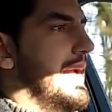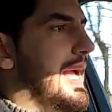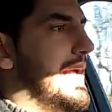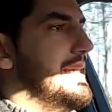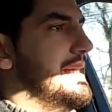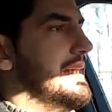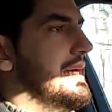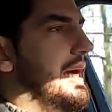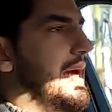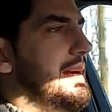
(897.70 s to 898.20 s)

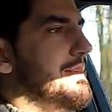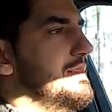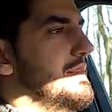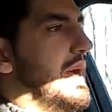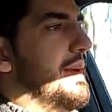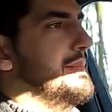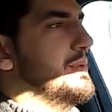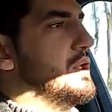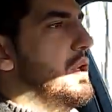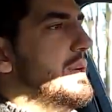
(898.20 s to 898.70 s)
and I'm,
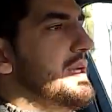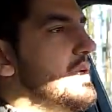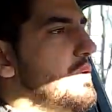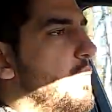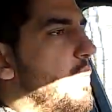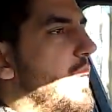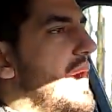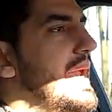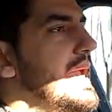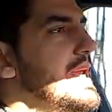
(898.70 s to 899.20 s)
I'm
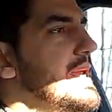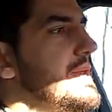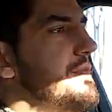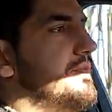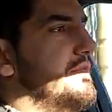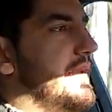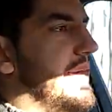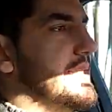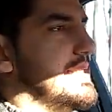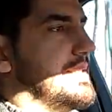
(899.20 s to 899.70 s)
going way
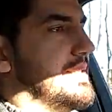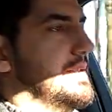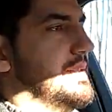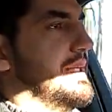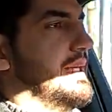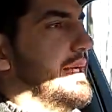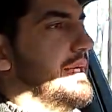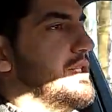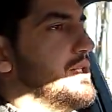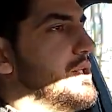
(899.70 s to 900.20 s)
faster
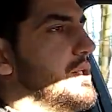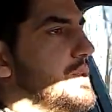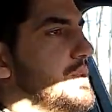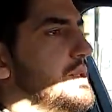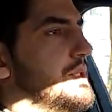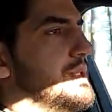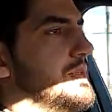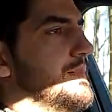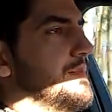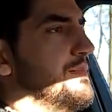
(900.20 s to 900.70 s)
than I
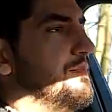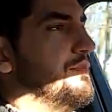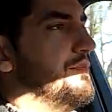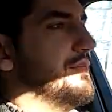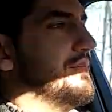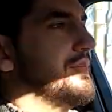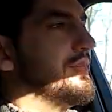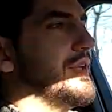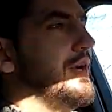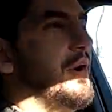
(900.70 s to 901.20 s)
should,
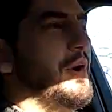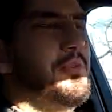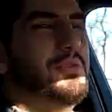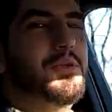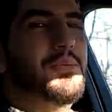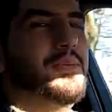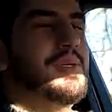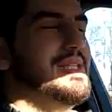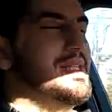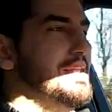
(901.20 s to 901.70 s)

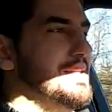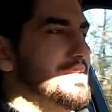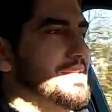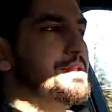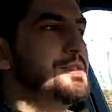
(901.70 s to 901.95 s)
although within